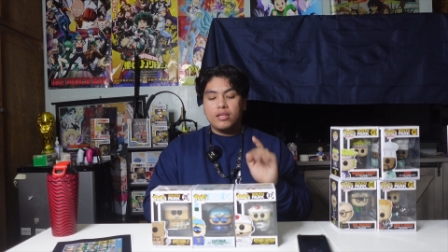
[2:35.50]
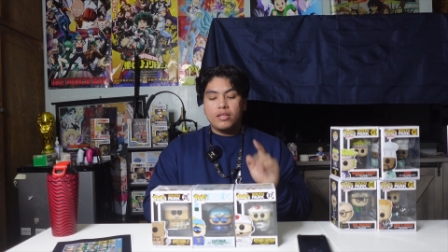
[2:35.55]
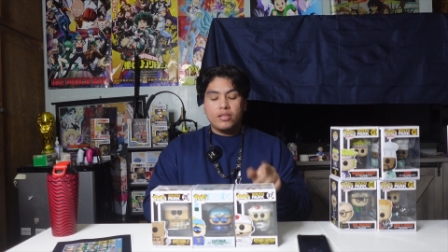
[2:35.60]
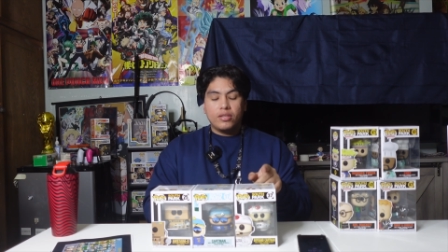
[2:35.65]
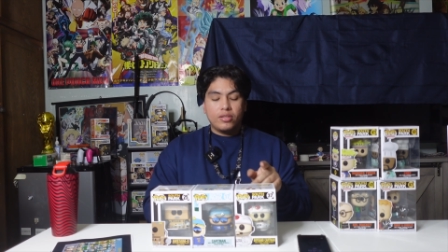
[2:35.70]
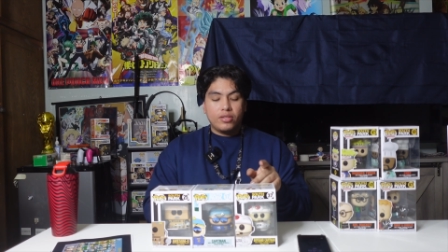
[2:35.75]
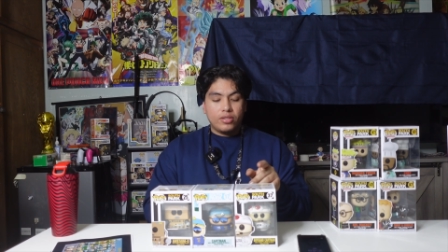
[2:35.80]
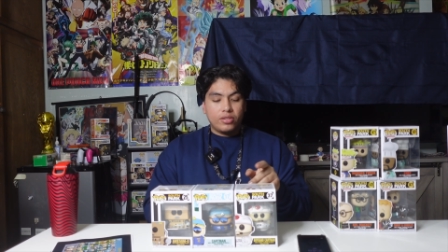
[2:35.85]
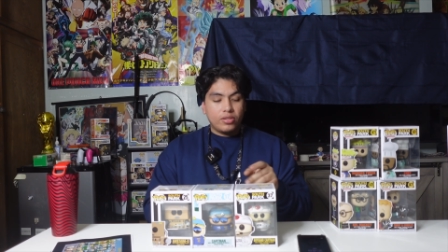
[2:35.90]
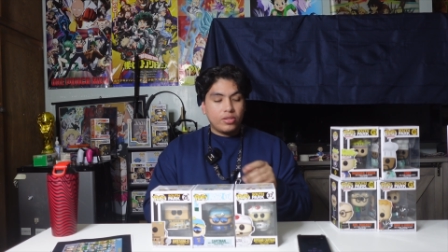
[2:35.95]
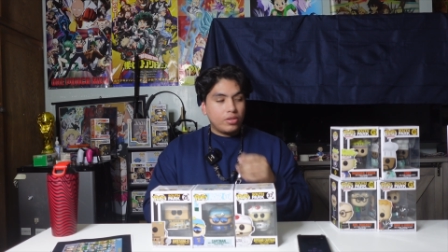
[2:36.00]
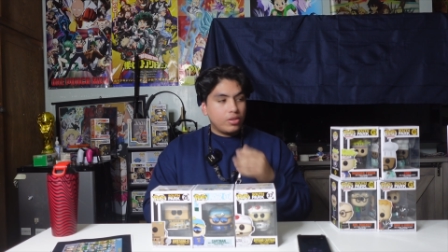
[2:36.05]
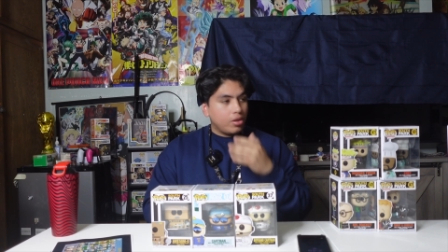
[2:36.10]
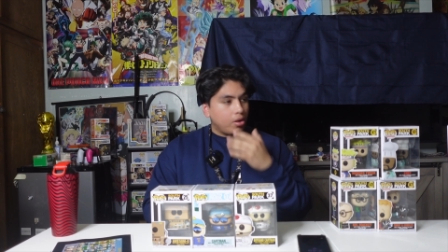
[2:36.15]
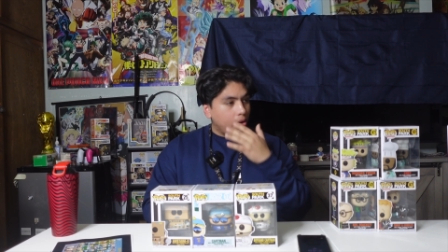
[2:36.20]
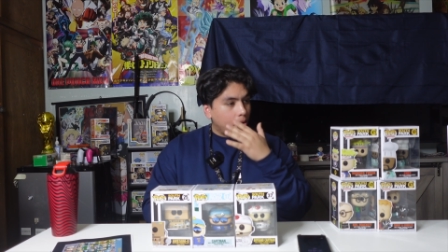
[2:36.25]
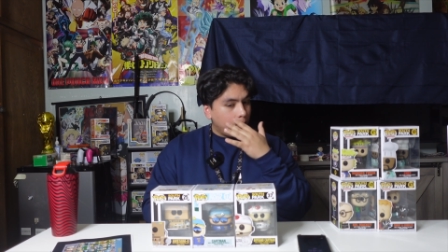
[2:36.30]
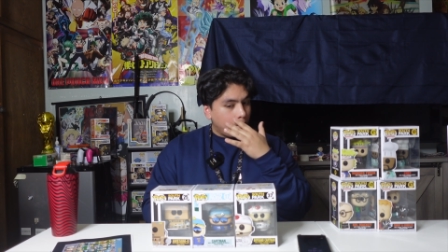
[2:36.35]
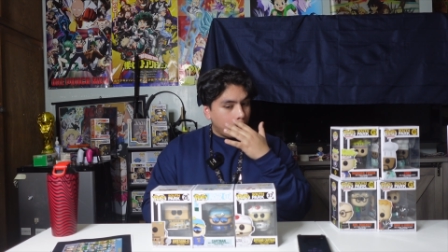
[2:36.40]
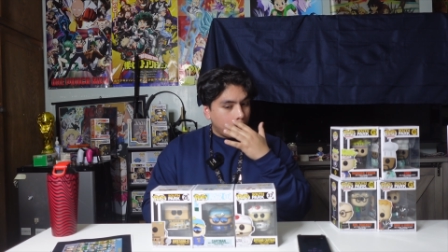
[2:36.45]

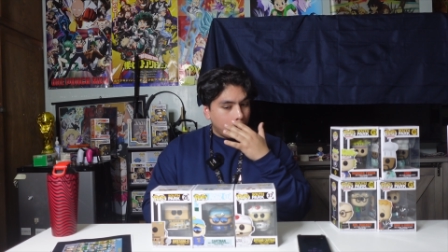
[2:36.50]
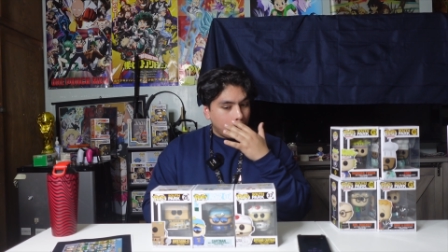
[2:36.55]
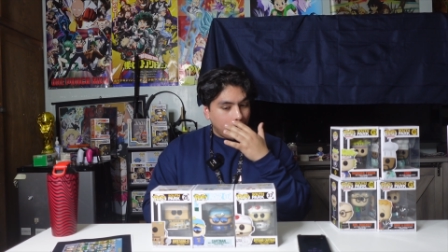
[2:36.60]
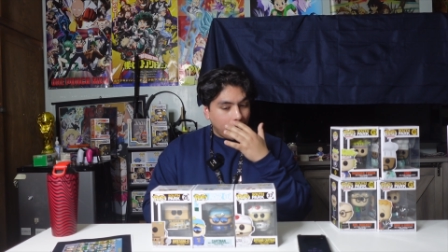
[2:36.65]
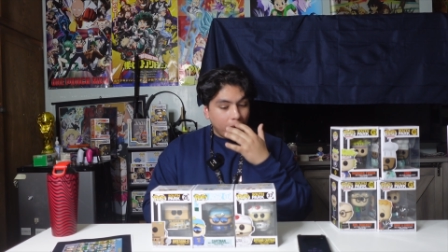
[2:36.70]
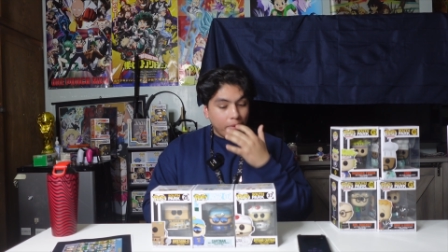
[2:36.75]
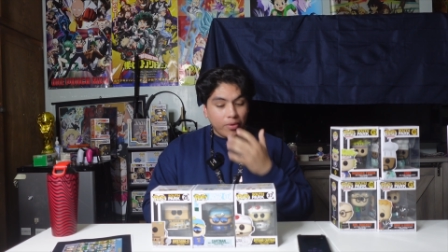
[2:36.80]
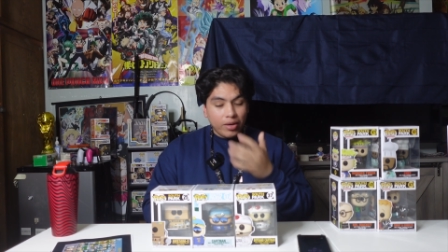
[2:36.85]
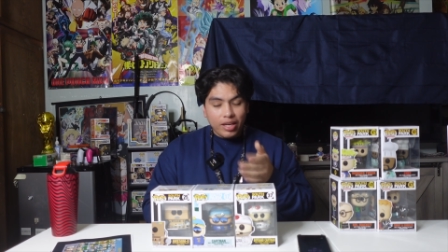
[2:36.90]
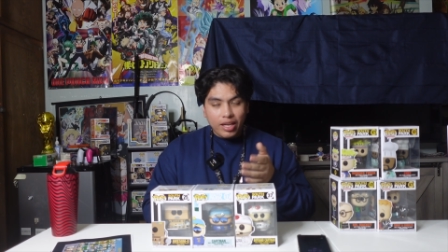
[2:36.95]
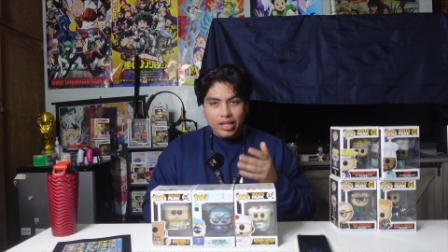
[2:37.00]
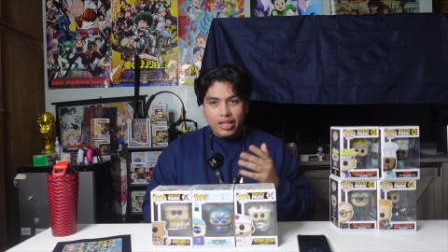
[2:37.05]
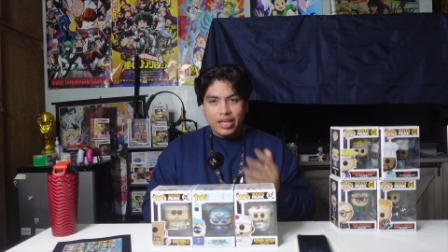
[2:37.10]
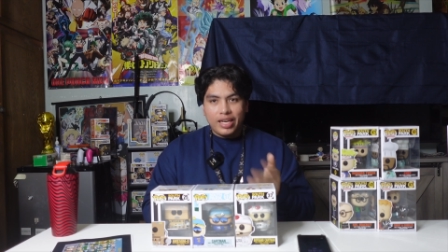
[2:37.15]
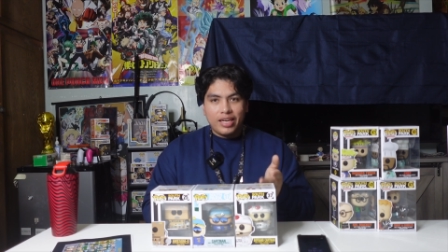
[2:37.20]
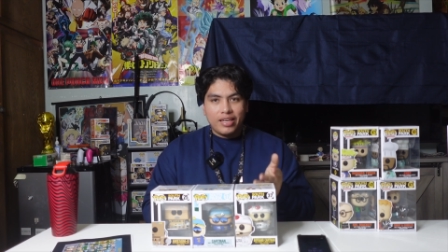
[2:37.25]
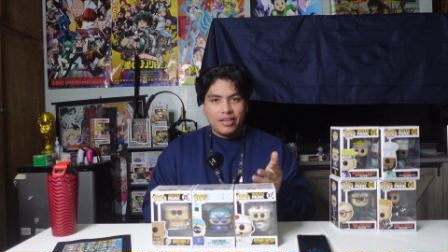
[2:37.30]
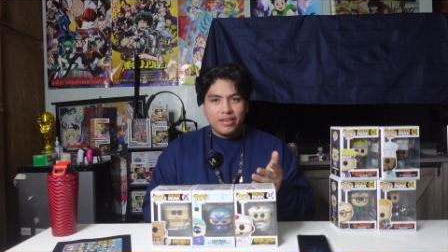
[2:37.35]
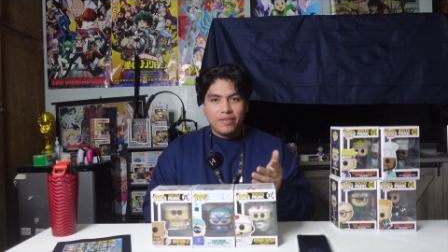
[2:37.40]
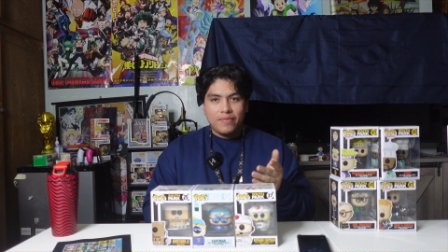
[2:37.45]
So I really
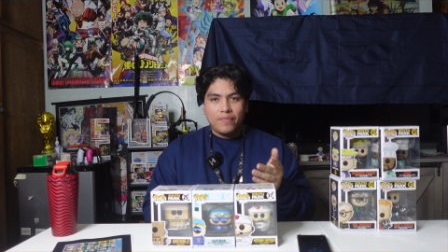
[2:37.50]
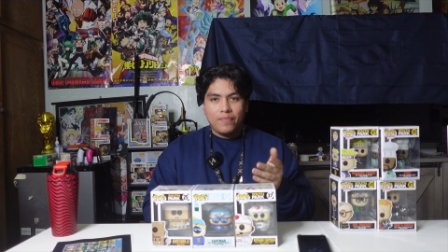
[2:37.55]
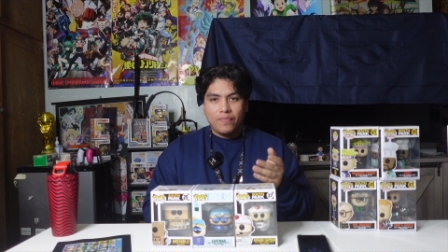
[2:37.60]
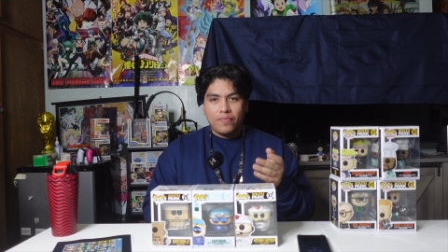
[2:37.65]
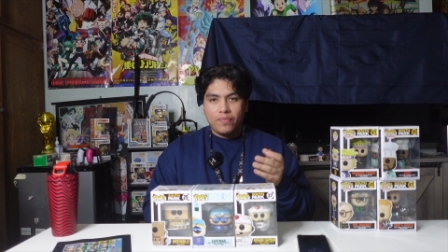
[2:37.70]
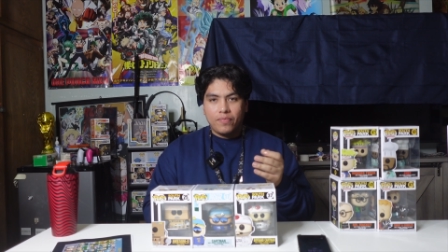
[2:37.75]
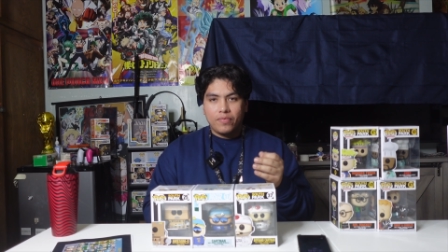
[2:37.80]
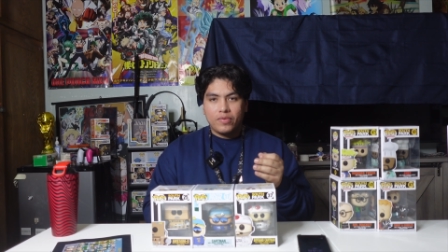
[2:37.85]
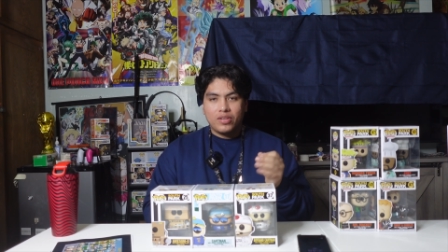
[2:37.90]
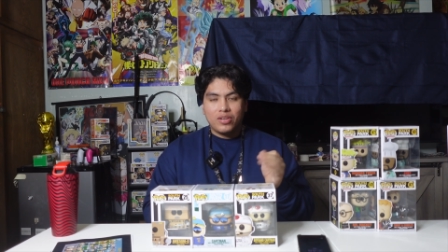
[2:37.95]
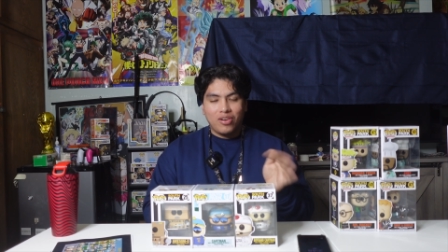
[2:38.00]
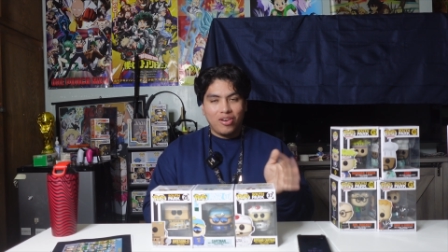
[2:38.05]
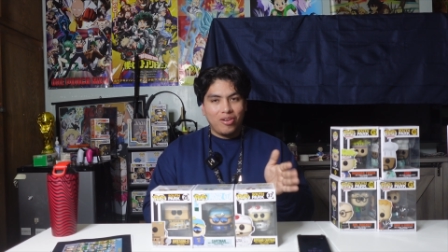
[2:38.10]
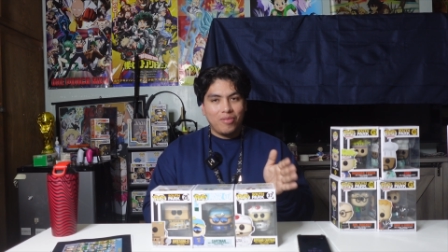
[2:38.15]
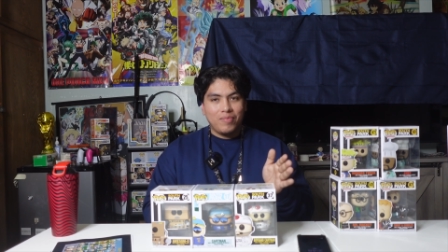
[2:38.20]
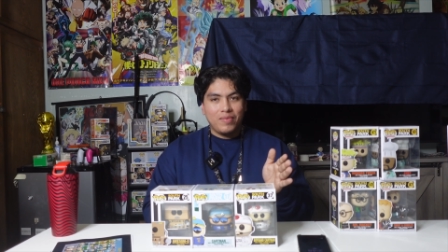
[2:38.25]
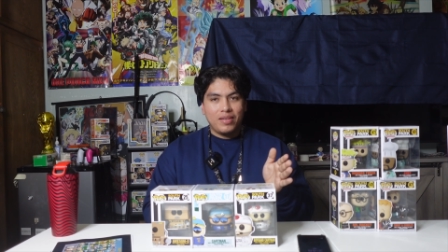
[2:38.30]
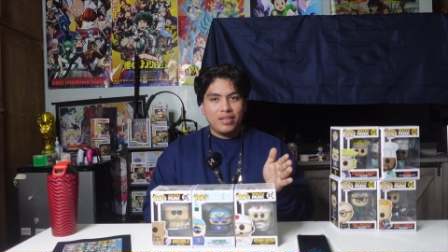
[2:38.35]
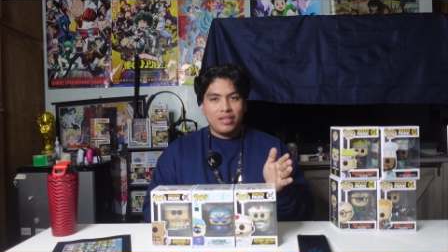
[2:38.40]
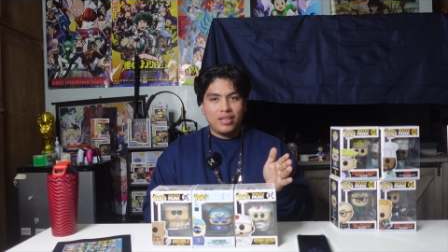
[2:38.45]
like
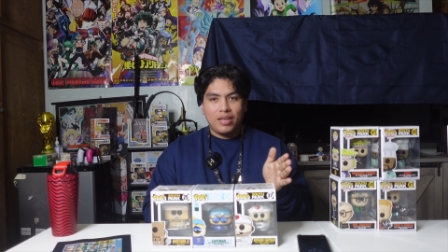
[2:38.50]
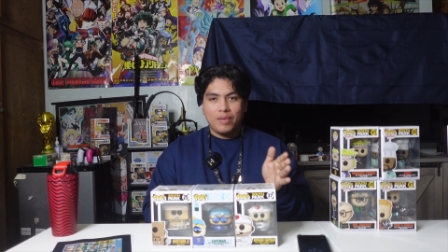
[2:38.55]
Cartman.